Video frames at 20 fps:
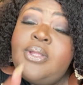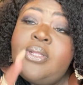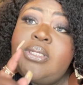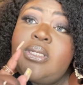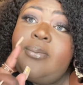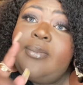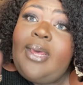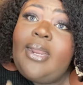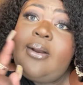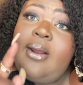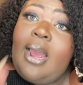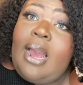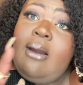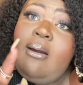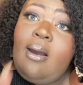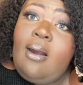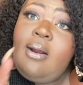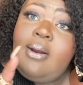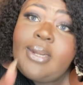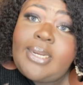No matter how
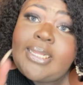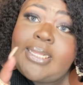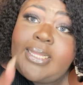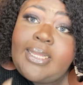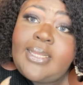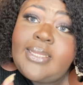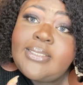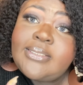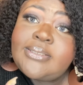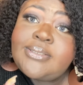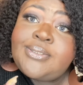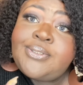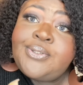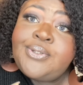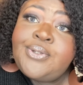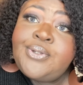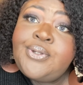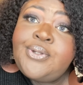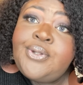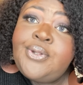hard it gets,
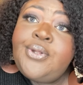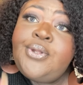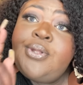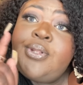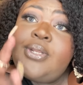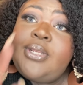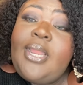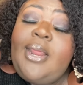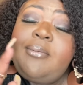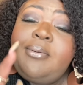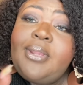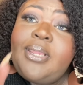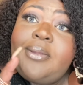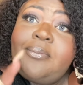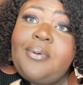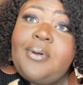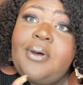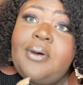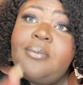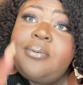never
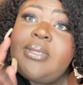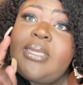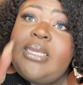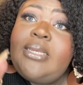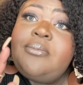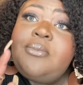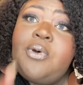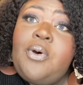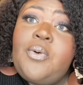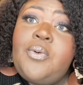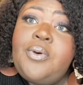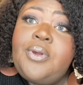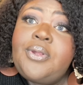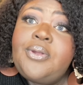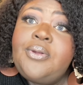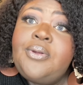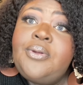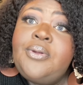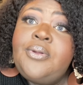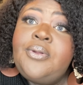give up. Keep going.
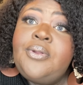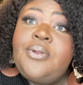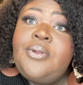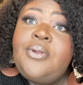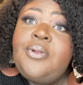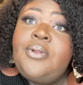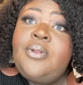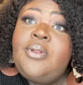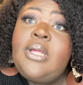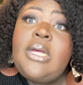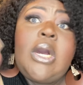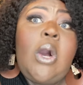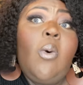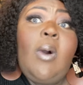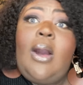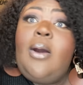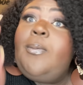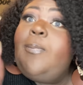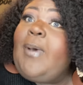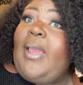Go
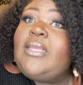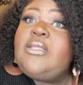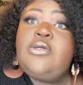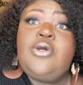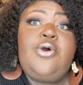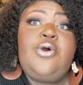out fighting,